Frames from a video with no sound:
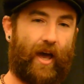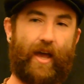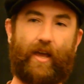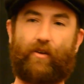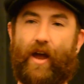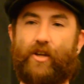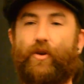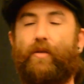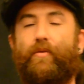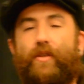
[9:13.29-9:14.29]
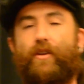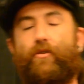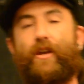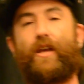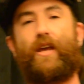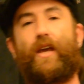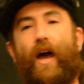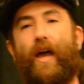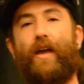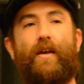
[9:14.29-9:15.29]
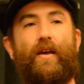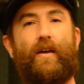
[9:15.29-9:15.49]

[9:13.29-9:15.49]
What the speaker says: I graduated with a degree. I